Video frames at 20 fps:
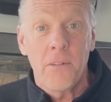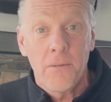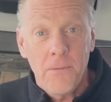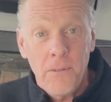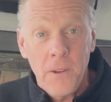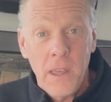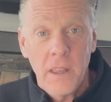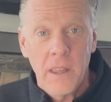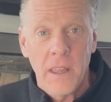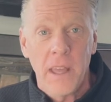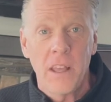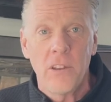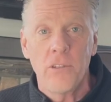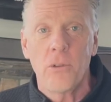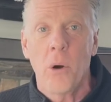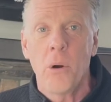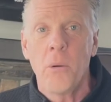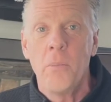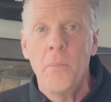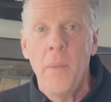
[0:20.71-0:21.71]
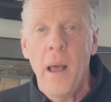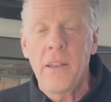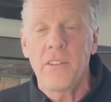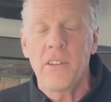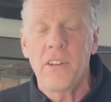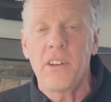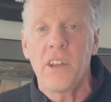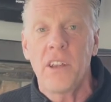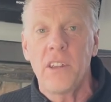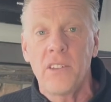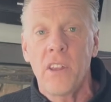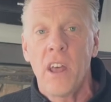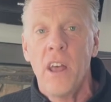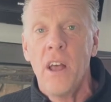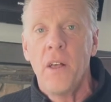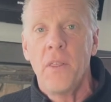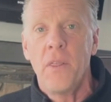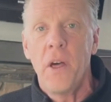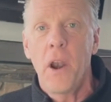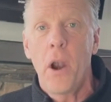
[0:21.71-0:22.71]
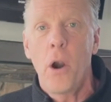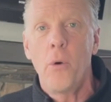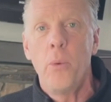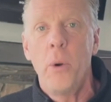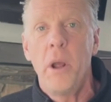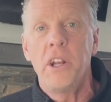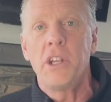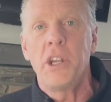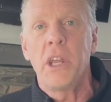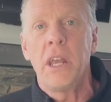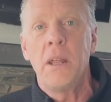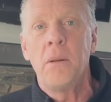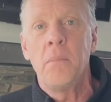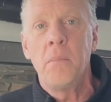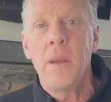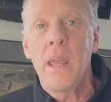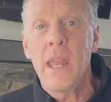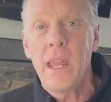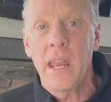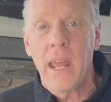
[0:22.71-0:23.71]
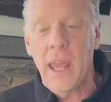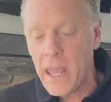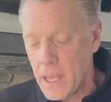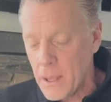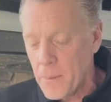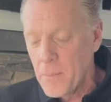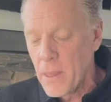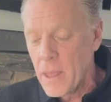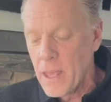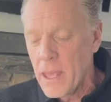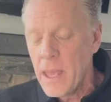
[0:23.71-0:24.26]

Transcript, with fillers: feelings or messages that are rich in meaning,